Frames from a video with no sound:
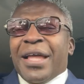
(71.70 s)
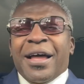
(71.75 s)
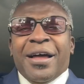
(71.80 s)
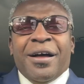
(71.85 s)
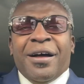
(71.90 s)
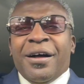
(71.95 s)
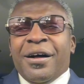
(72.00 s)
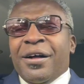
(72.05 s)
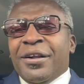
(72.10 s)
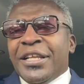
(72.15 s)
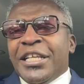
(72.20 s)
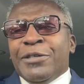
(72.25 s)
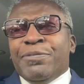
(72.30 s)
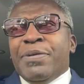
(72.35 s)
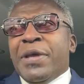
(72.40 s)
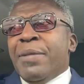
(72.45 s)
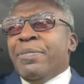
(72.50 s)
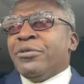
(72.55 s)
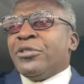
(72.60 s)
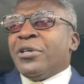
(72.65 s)
all these
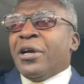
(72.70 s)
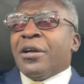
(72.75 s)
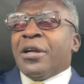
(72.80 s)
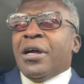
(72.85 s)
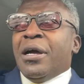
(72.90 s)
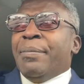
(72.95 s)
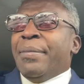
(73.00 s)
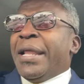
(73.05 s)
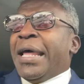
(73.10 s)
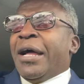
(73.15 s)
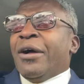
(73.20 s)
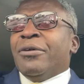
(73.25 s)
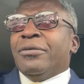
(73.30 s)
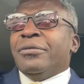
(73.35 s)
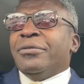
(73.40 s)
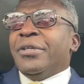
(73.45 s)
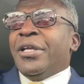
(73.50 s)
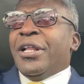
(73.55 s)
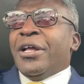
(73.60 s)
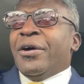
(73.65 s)
people start coming out.
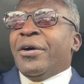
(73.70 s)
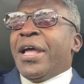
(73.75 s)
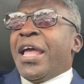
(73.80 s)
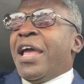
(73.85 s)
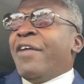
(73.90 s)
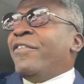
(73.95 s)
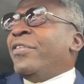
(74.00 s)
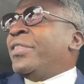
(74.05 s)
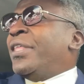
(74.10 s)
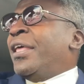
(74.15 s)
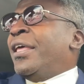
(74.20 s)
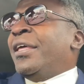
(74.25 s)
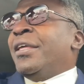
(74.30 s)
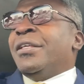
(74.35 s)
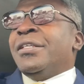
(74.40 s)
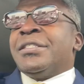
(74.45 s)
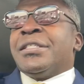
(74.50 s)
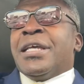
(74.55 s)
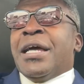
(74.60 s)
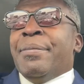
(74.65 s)
You know,
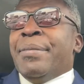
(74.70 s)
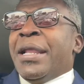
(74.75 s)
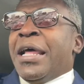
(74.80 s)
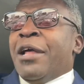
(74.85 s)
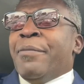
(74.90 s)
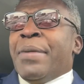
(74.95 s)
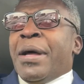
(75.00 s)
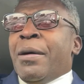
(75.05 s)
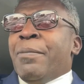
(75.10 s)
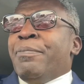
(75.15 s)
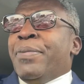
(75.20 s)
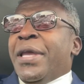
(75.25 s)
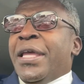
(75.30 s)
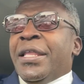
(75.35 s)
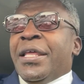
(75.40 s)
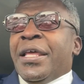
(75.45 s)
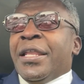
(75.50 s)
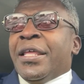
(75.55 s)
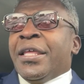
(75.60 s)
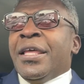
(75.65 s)
everything's coming out about P.
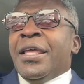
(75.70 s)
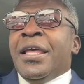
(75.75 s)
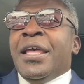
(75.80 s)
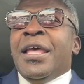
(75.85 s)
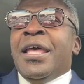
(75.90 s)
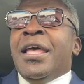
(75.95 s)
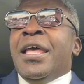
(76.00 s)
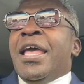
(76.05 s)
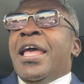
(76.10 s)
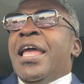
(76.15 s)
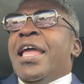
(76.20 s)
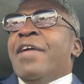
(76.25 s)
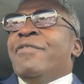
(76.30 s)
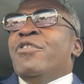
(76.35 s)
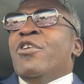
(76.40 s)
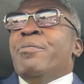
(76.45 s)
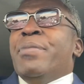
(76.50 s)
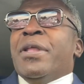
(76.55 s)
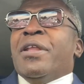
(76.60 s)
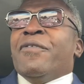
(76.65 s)
Diddy. If
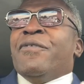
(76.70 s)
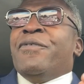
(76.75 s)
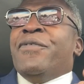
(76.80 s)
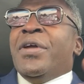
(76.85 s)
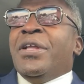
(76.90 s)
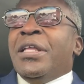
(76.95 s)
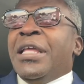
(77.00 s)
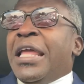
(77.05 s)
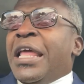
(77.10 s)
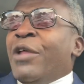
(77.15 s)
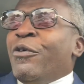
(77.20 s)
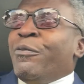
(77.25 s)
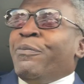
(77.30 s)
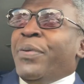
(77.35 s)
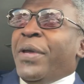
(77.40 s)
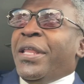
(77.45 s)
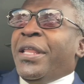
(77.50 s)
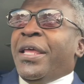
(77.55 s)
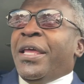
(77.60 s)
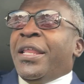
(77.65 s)
you've been affiliated with
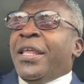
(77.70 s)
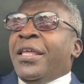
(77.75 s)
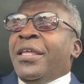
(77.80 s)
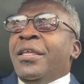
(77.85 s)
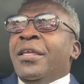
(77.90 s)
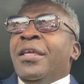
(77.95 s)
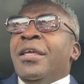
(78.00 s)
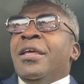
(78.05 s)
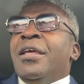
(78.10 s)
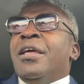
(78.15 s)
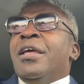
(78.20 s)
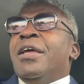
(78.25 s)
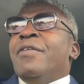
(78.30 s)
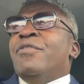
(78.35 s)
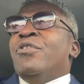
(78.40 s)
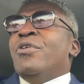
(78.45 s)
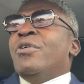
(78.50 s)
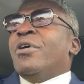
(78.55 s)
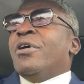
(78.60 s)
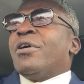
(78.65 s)
P. Diddy, if
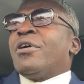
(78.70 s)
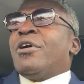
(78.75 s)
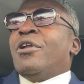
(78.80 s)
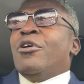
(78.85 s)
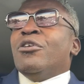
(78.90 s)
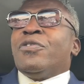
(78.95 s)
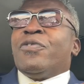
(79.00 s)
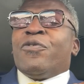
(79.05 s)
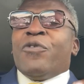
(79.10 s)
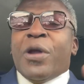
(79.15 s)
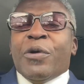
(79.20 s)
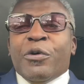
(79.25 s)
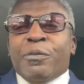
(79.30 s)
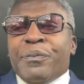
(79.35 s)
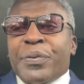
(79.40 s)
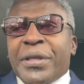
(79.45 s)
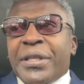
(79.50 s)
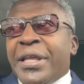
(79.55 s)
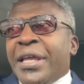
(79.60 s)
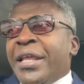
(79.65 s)
you are a close friend with
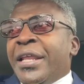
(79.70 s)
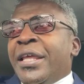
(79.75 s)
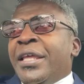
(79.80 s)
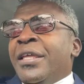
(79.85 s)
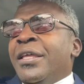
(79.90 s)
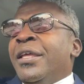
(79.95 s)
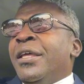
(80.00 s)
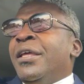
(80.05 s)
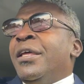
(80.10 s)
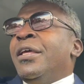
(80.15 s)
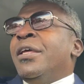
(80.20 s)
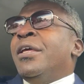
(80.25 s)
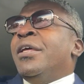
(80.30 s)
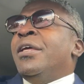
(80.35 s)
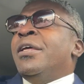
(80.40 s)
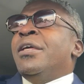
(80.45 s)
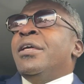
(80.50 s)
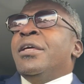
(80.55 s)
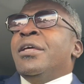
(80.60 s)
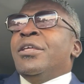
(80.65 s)
P. Diddy,
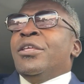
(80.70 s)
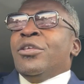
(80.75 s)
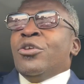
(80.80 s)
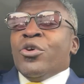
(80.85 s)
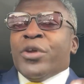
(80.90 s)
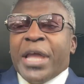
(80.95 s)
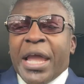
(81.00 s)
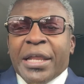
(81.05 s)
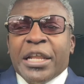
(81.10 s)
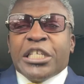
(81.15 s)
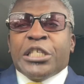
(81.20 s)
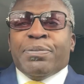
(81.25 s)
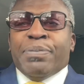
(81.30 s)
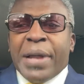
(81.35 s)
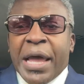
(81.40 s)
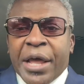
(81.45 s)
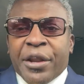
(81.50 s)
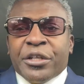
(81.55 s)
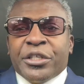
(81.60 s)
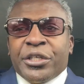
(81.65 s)
you're getting a
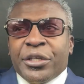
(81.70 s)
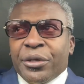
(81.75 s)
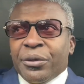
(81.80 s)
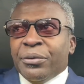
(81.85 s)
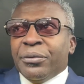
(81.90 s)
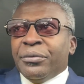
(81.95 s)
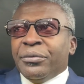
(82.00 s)
splatter too.